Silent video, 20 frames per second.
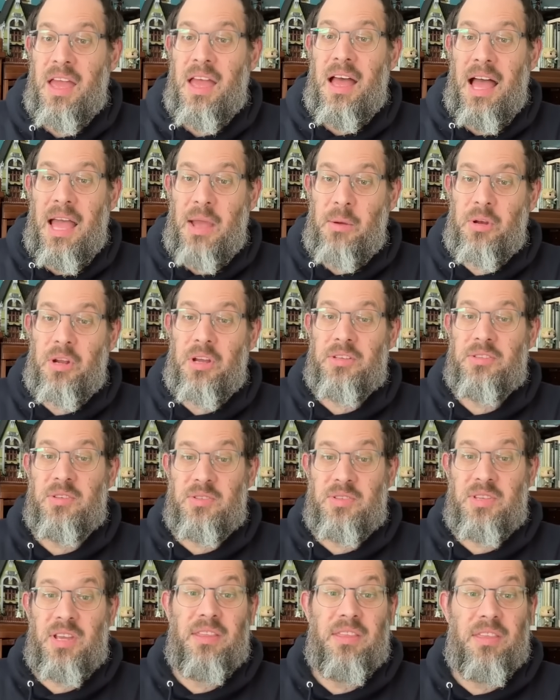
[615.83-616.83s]
I would also
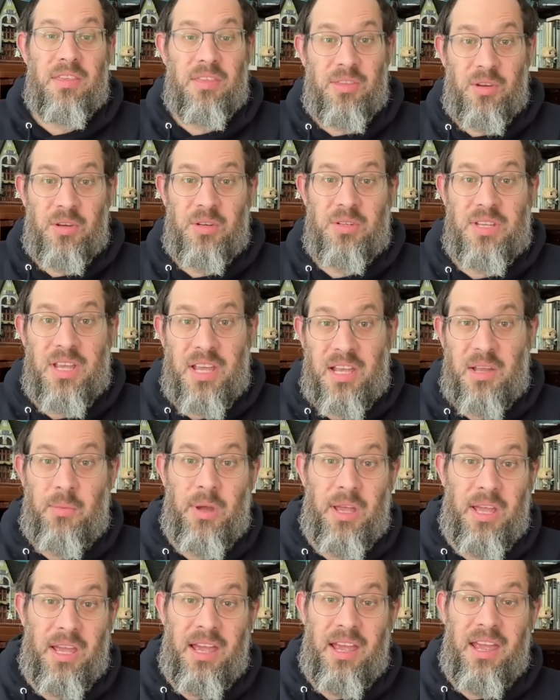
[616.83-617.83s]
say the third
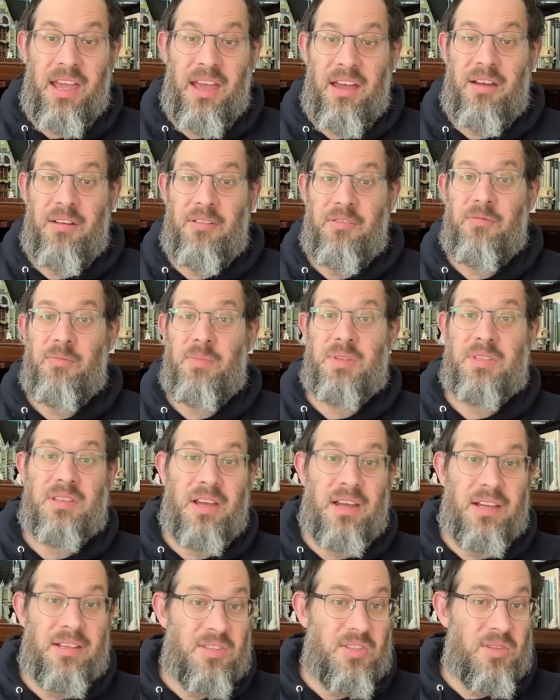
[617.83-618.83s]
takeaway I have,
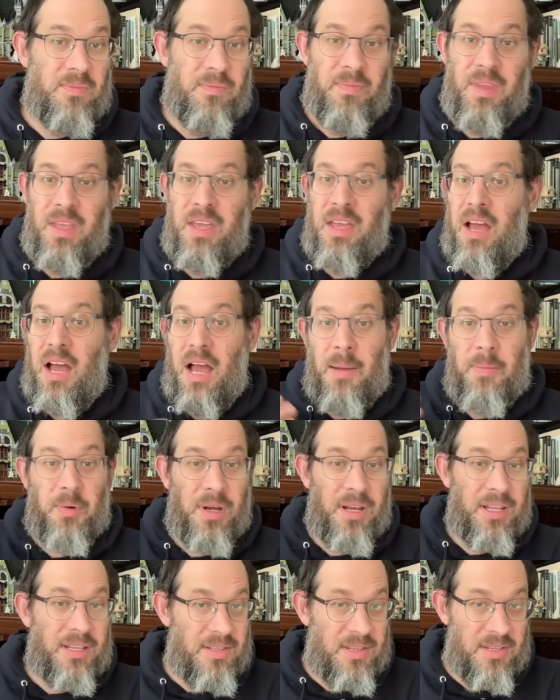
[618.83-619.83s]
besides
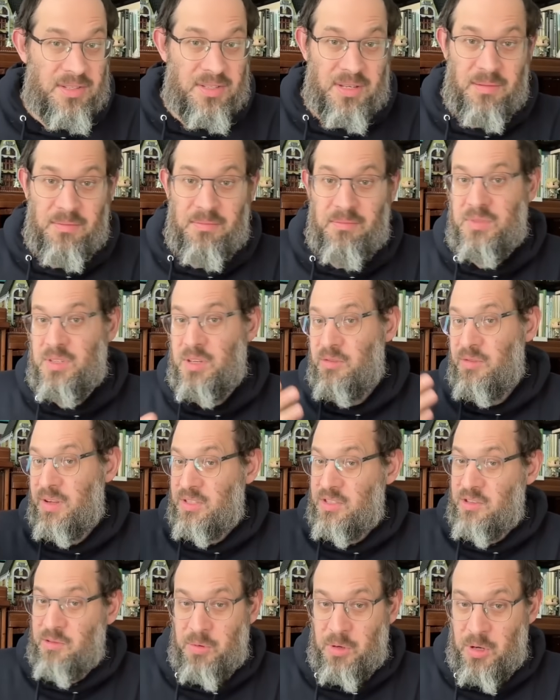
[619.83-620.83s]
operating system,
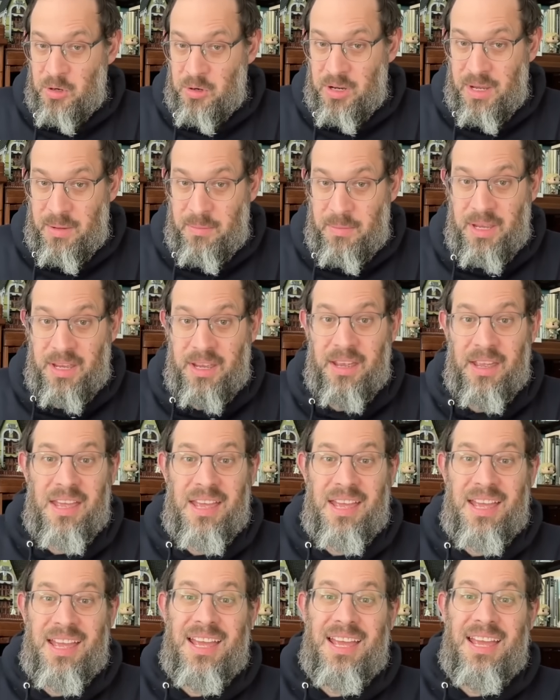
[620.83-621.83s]
defensive programming,
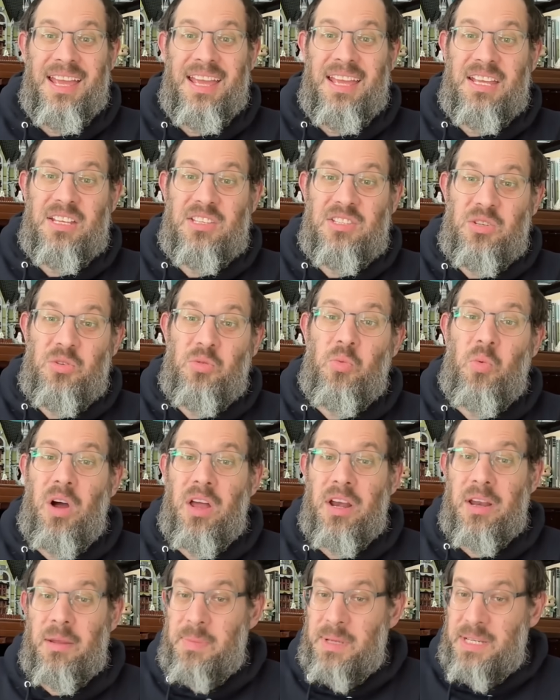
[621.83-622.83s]
is you
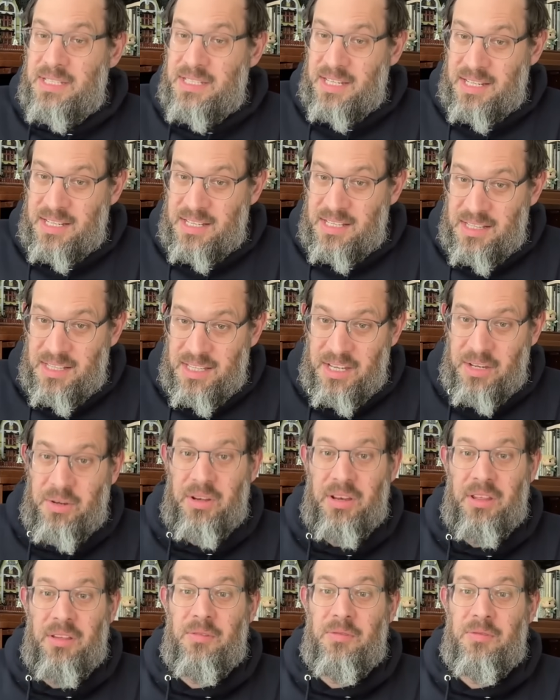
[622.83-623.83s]
want to be
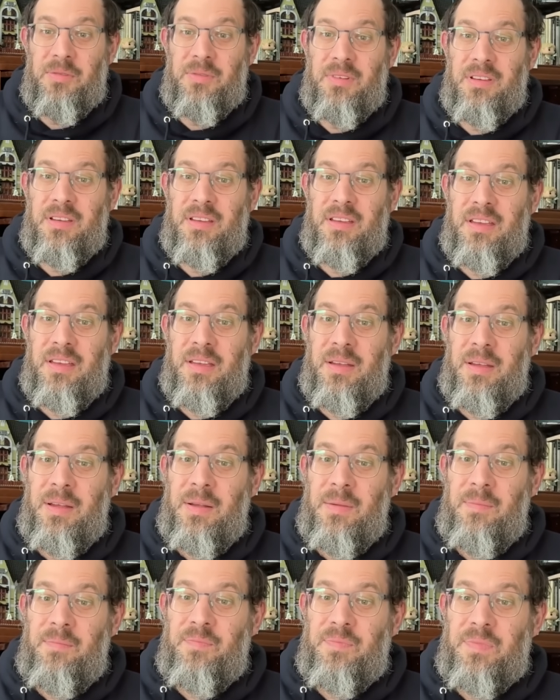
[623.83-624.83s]
declarative.
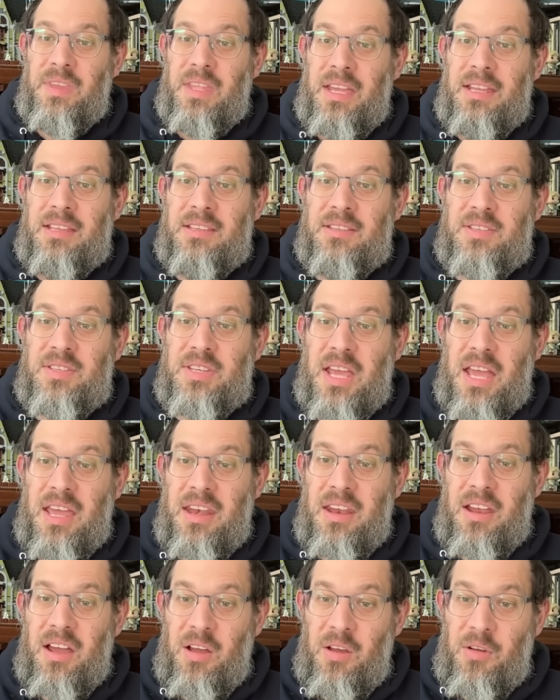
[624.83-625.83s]

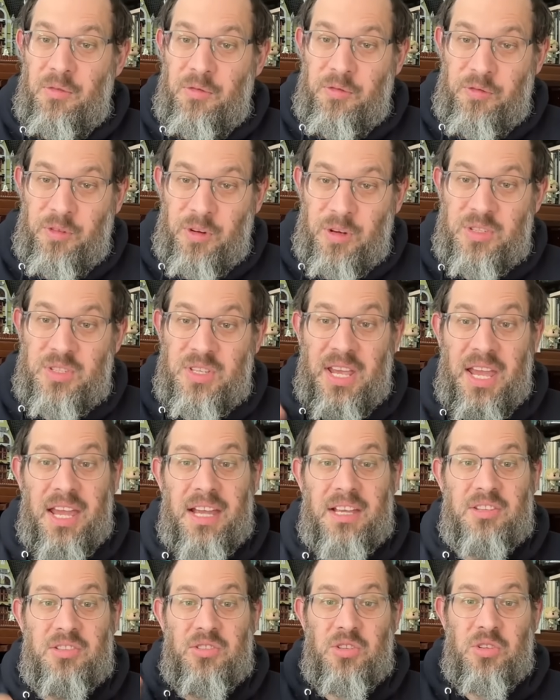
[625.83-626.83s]
Instead of first
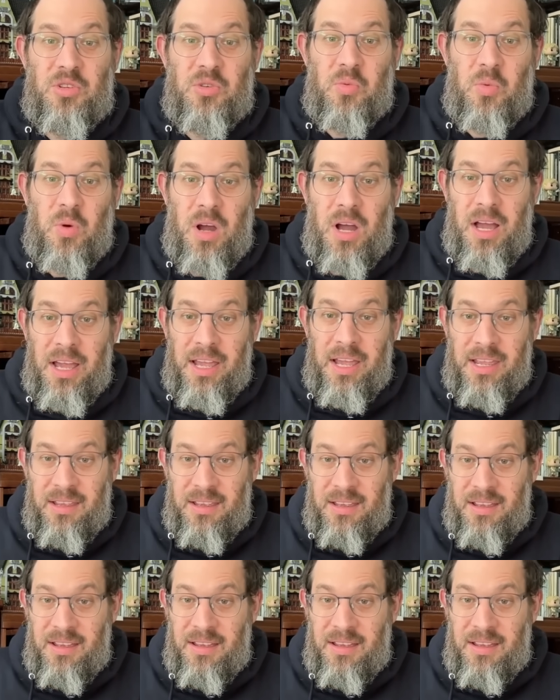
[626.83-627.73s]
X, do Y,